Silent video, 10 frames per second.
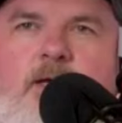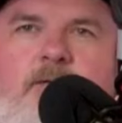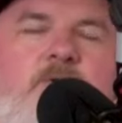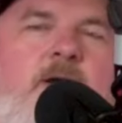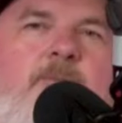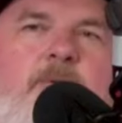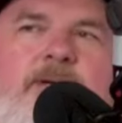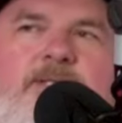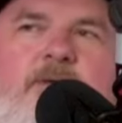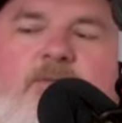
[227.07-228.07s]
because I'm trying to put
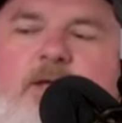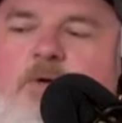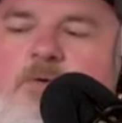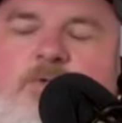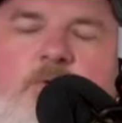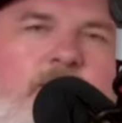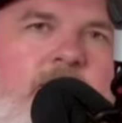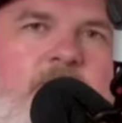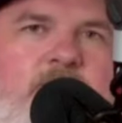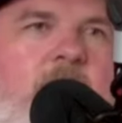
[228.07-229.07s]
myself, like, who's
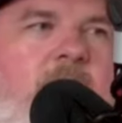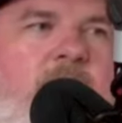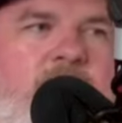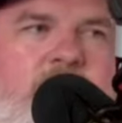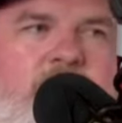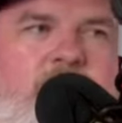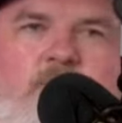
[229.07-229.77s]
Doritos targeting with this?